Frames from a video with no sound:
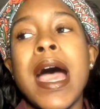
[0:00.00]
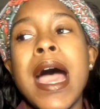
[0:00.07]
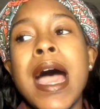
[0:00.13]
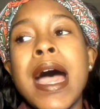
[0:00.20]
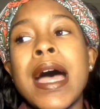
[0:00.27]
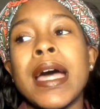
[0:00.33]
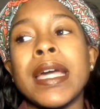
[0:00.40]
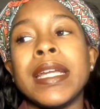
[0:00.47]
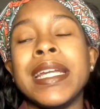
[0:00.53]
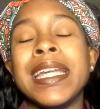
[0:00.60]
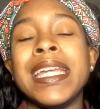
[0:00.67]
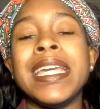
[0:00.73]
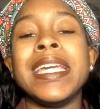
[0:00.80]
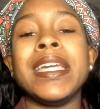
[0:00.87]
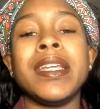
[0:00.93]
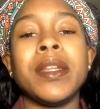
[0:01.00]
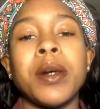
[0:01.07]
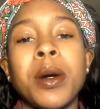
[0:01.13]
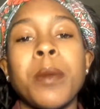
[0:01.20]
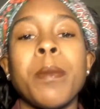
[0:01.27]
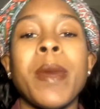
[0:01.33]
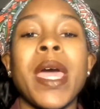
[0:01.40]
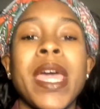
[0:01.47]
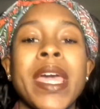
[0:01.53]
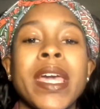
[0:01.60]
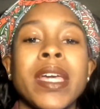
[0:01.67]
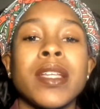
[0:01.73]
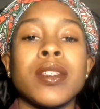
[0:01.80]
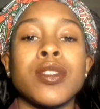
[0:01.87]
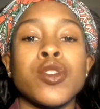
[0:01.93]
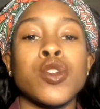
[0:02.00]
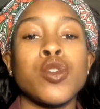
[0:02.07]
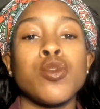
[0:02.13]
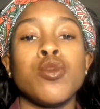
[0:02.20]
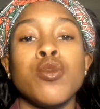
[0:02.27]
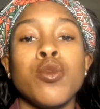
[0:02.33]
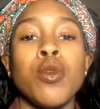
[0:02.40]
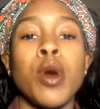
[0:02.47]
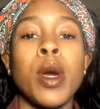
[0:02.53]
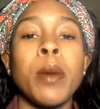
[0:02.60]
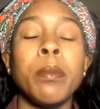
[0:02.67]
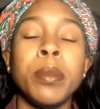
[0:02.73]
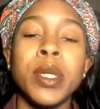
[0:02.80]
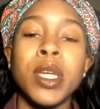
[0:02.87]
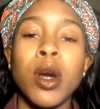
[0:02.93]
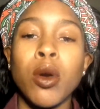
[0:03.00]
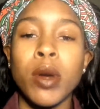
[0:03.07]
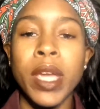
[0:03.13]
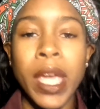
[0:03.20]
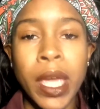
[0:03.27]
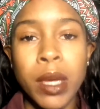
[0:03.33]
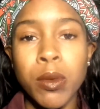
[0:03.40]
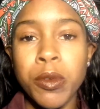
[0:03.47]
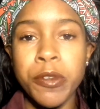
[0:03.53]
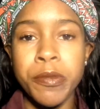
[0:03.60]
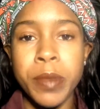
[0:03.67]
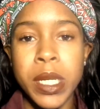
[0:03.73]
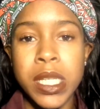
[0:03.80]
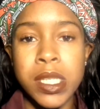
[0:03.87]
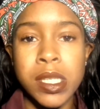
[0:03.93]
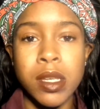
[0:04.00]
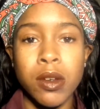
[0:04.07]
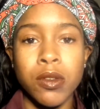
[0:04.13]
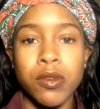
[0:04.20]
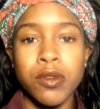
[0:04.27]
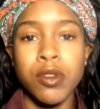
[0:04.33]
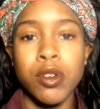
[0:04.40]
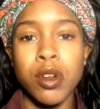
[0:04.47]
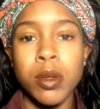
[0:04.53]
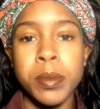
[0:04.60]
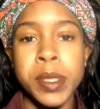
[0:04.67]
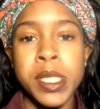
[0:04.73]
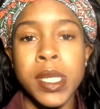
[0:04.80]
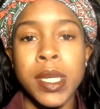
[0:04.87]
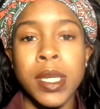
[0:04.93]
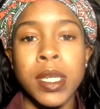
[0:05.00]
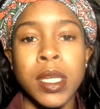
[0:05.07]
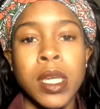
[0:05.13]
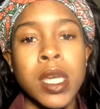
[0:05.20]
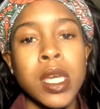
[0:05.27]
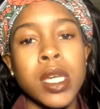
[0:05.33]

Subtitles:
I need a man to be okay with myself, you know what I'm saying?